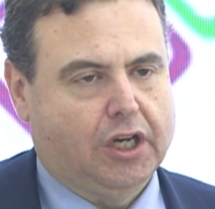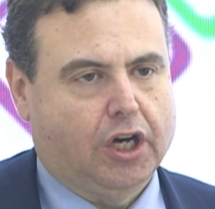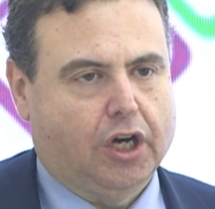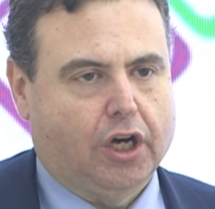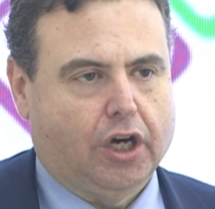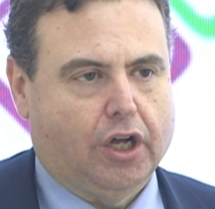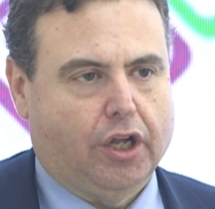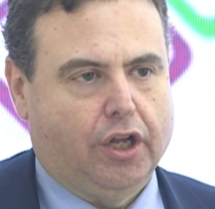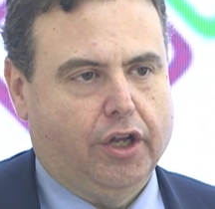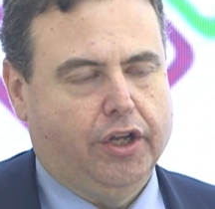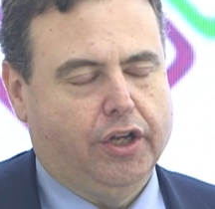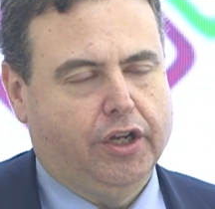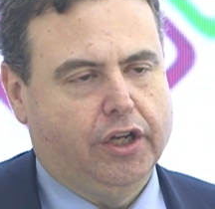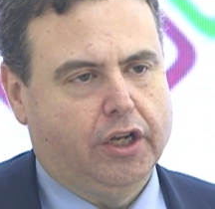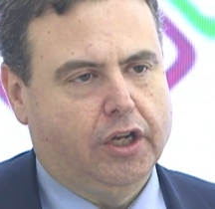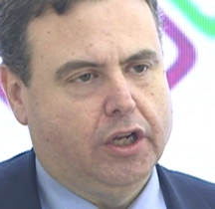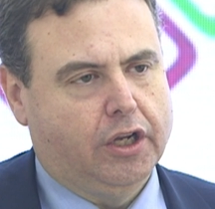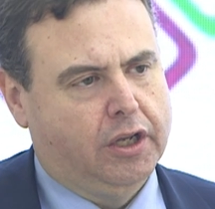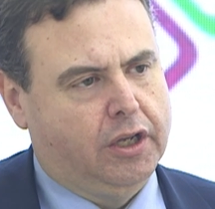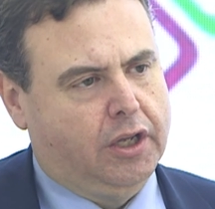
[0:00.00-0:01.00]

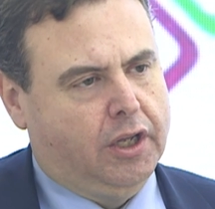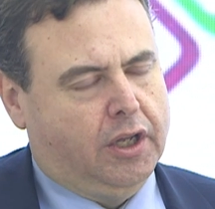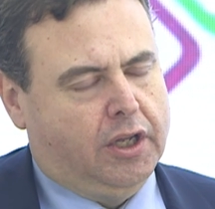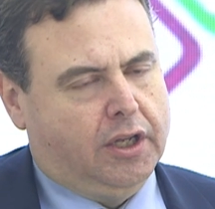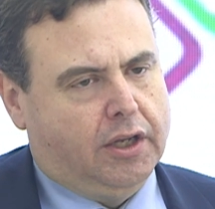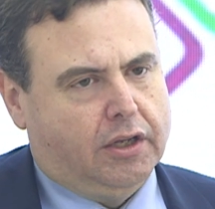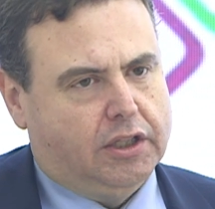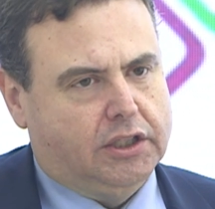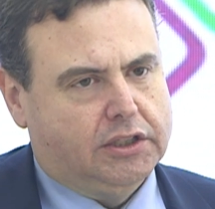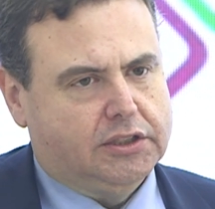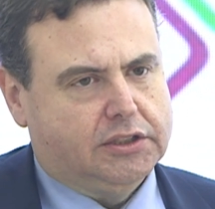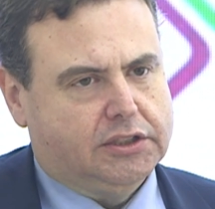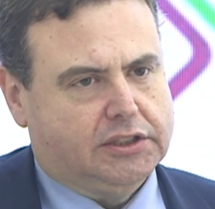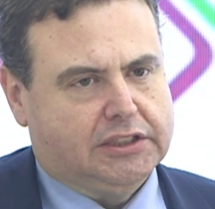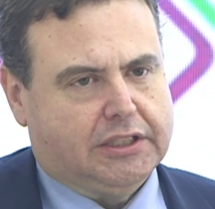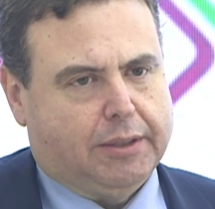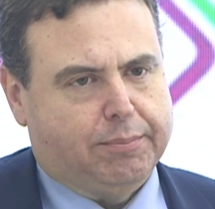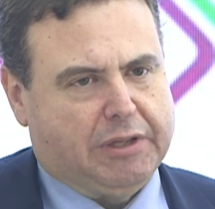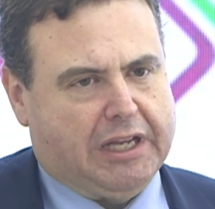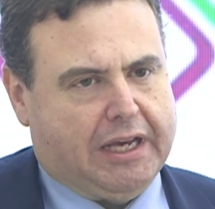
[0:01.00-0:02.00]
on
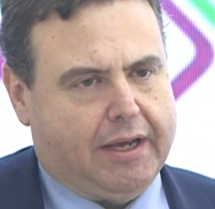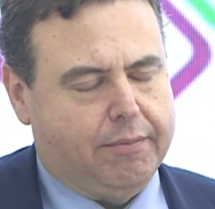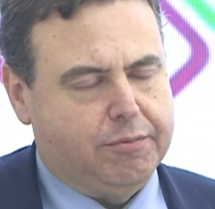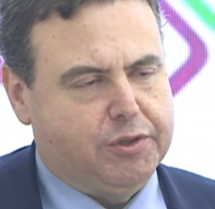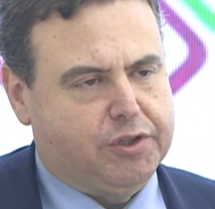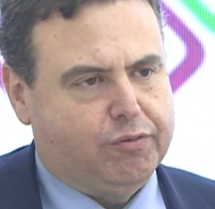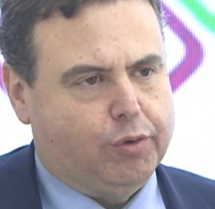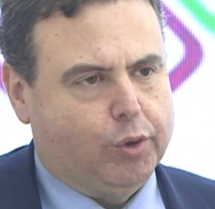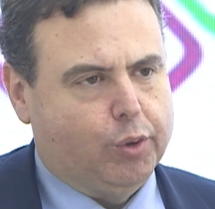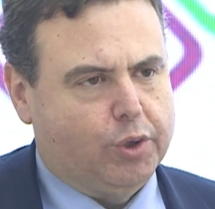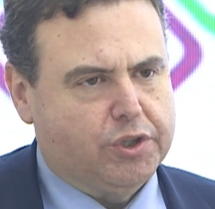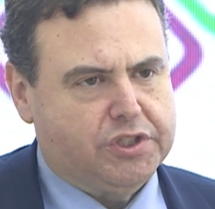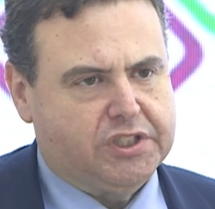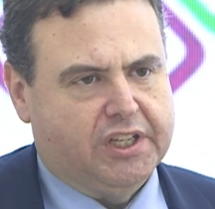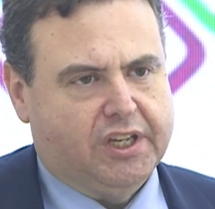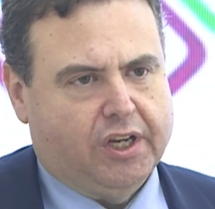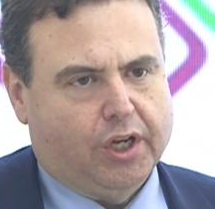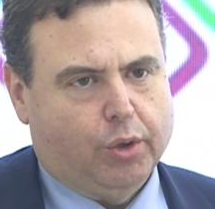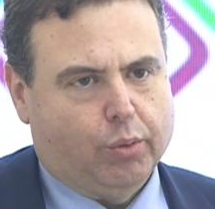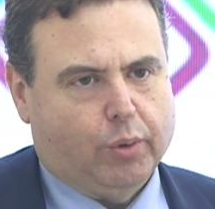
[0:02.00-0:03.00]
sometimes
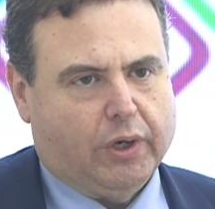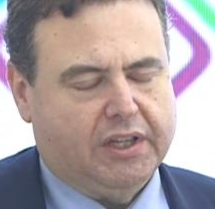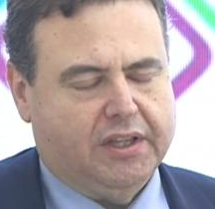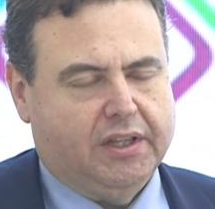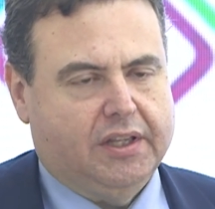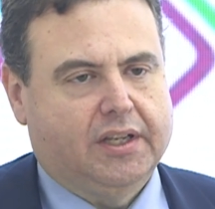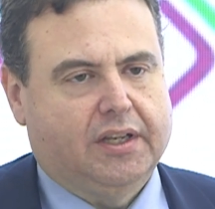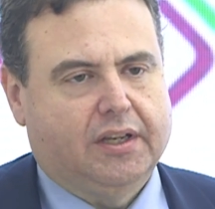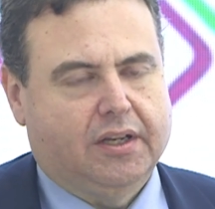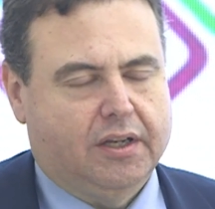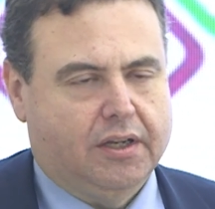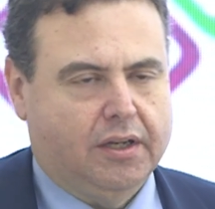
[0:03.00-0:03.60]
focusing on what